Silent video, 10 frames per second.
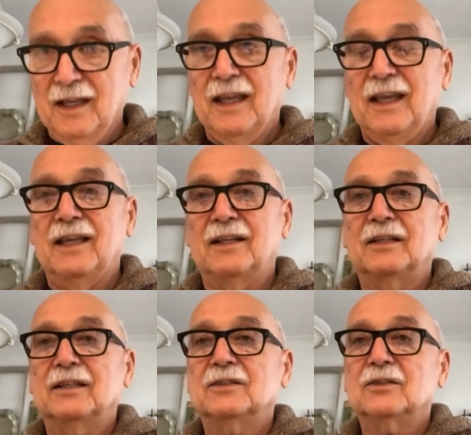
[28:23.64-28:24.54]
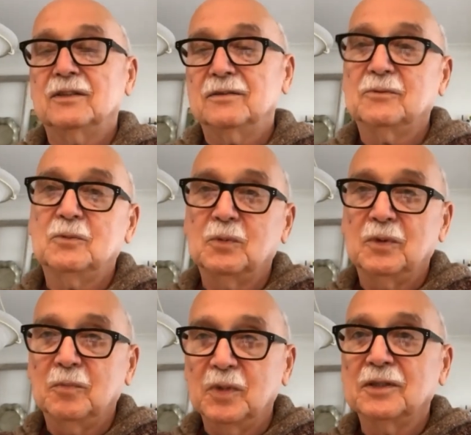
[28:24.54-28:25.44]
And it's, in the
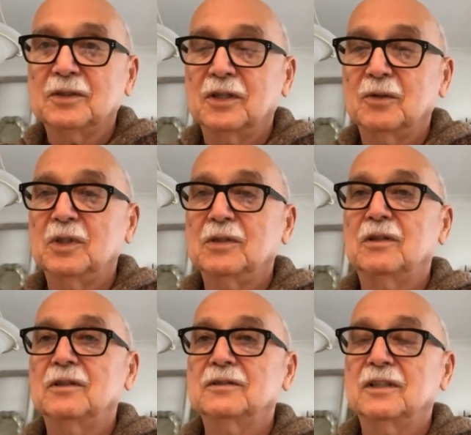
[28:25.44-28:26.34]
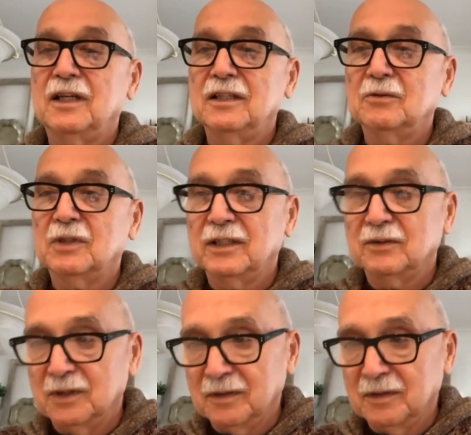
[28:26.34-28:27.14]
military, we call it the high ground.